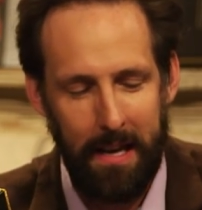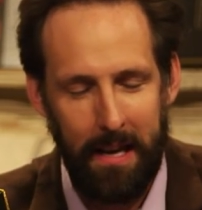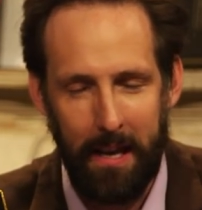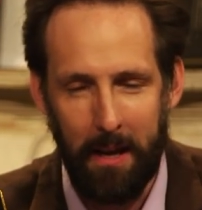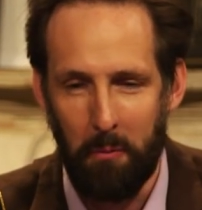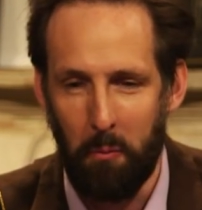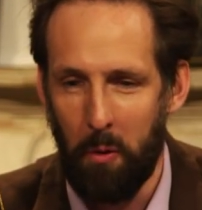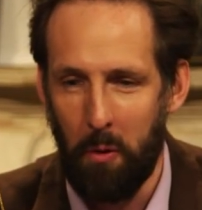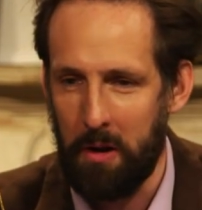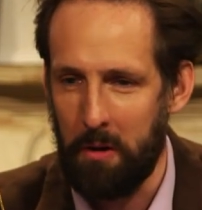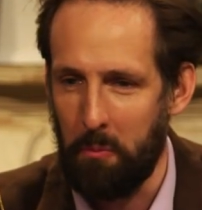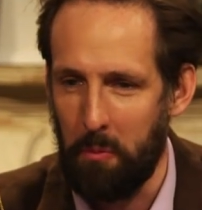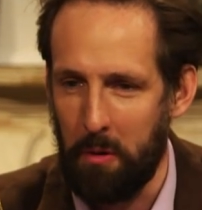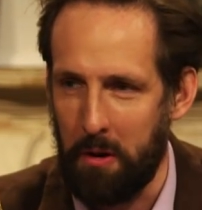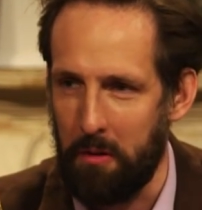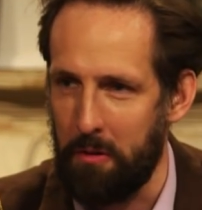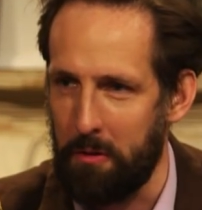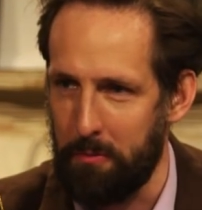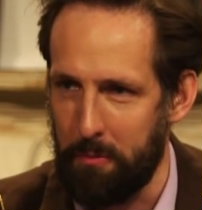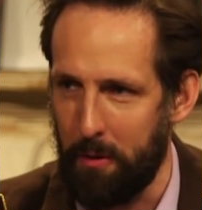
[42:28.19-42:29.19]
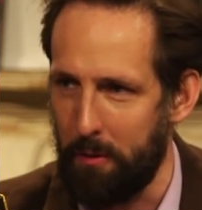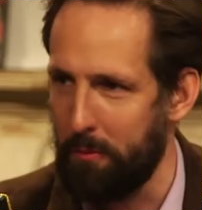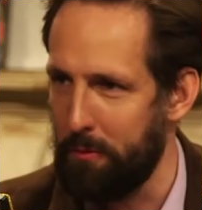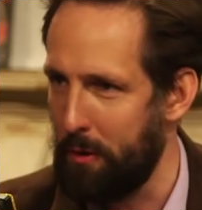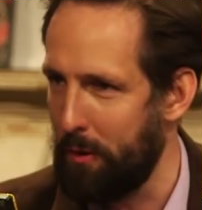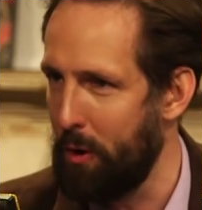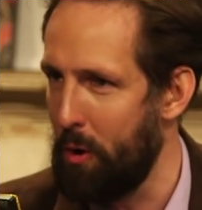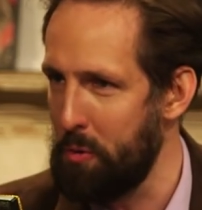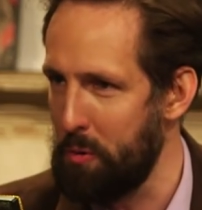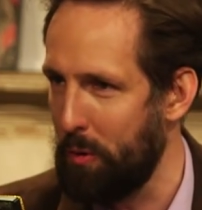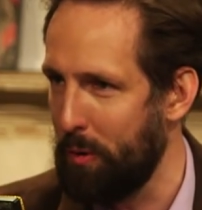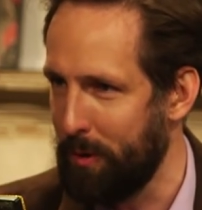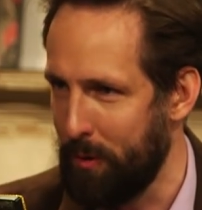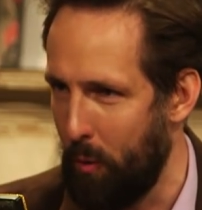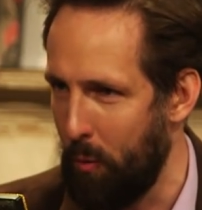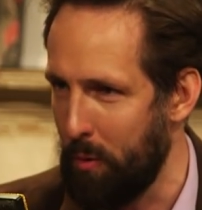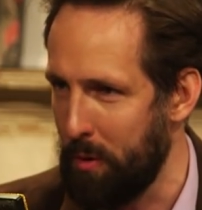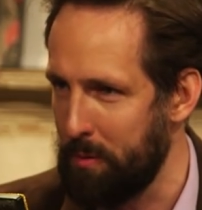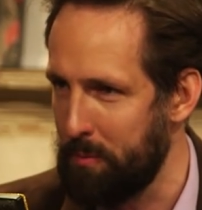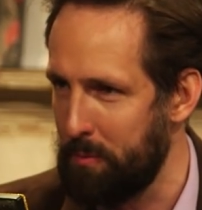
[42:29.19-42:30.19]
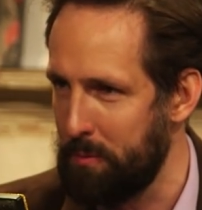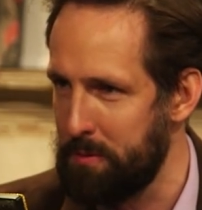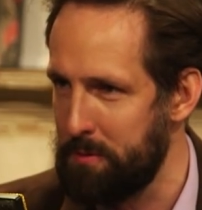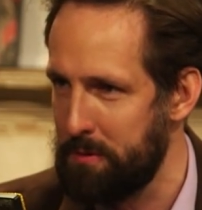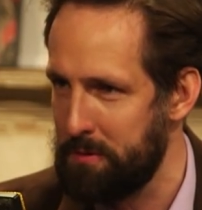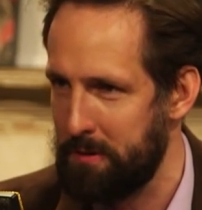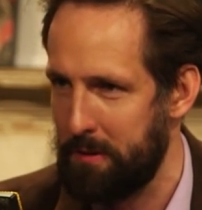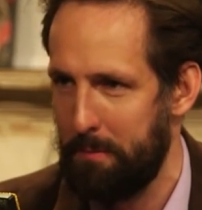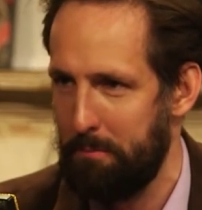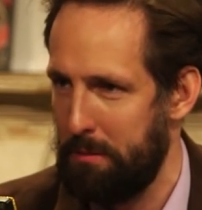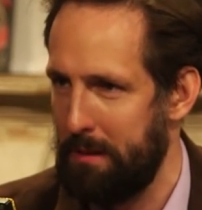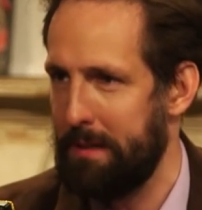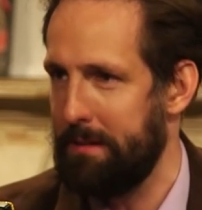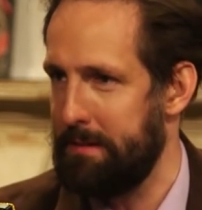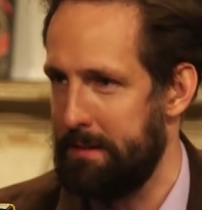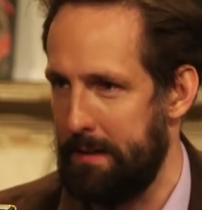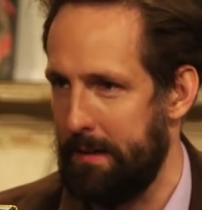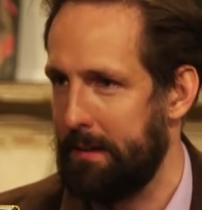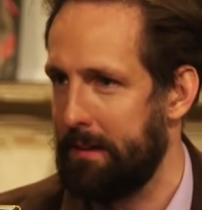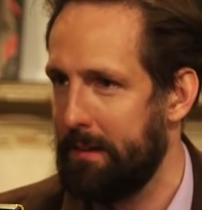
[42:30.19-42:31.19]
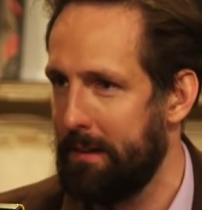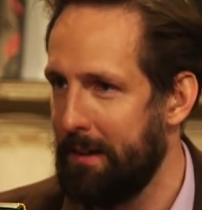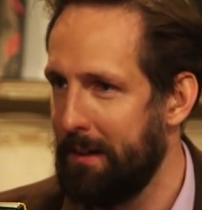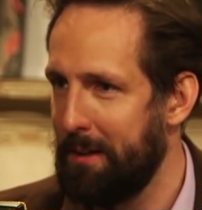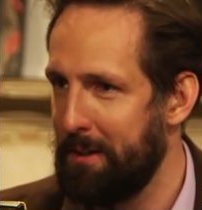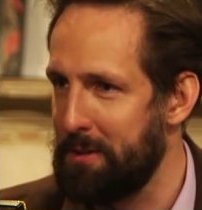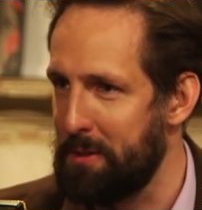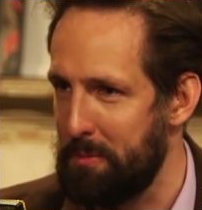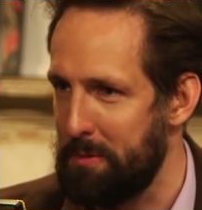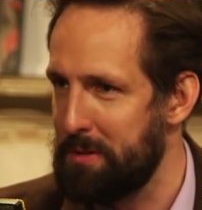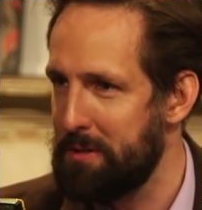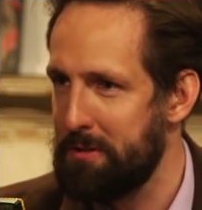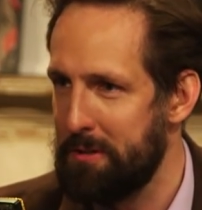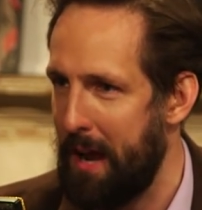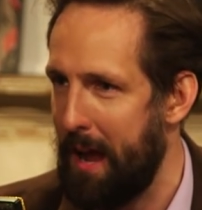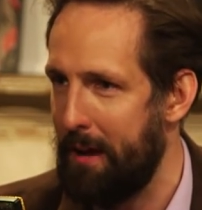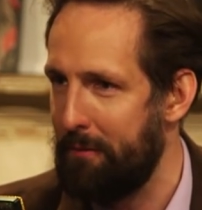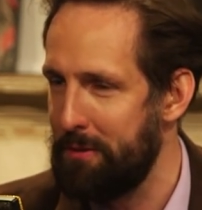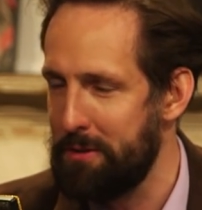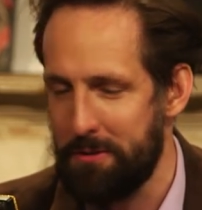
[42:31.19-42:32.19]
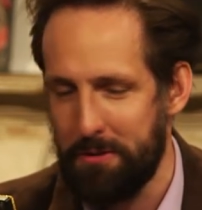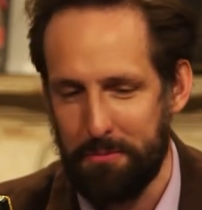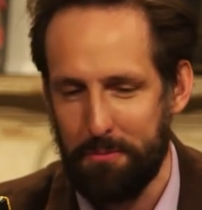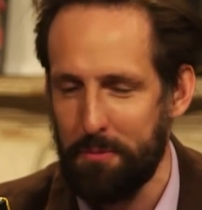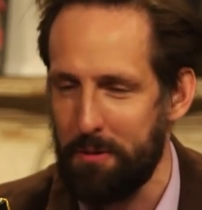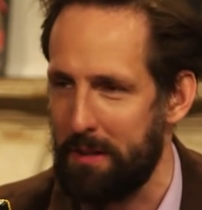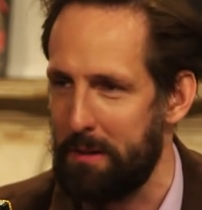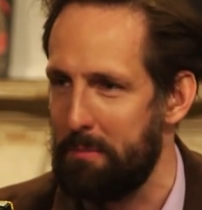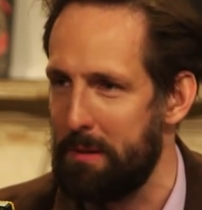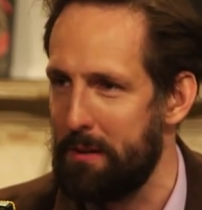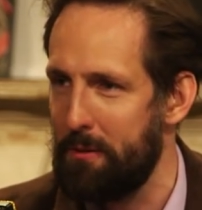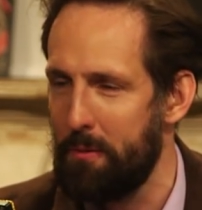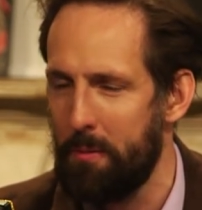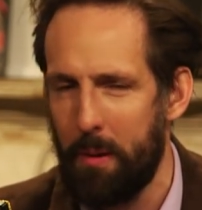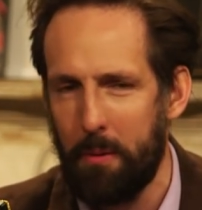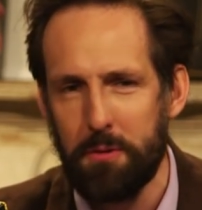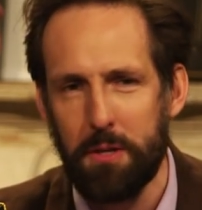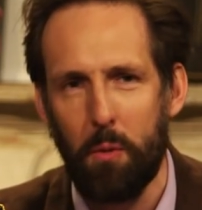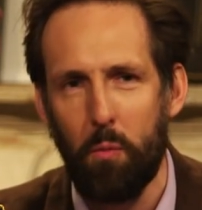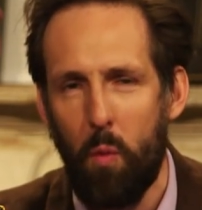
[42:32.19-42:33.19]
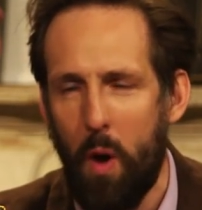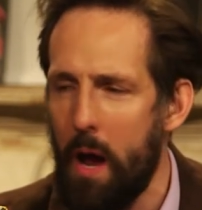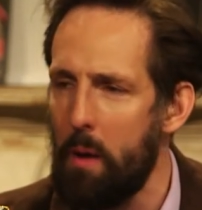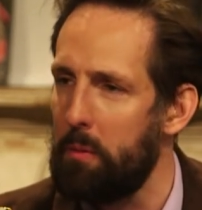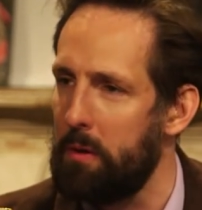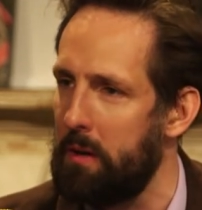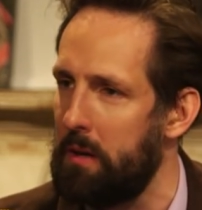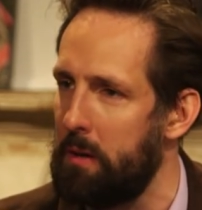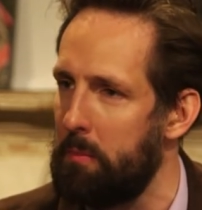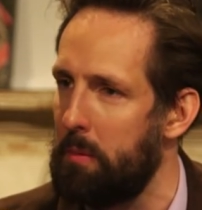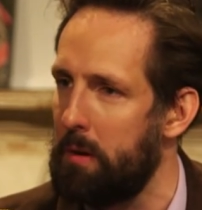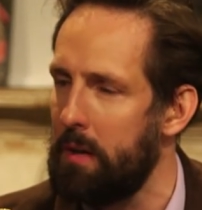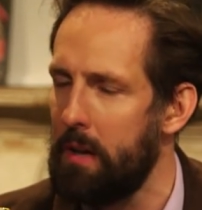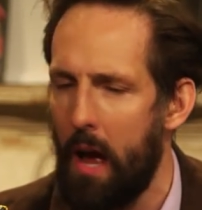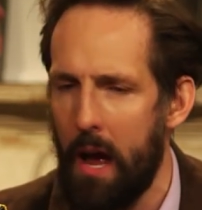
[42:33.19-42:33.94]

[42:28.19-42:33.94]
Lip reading: And one of the local lord was just a complete dick to his staff. He's just really mean to them. And I was like, why would anybody?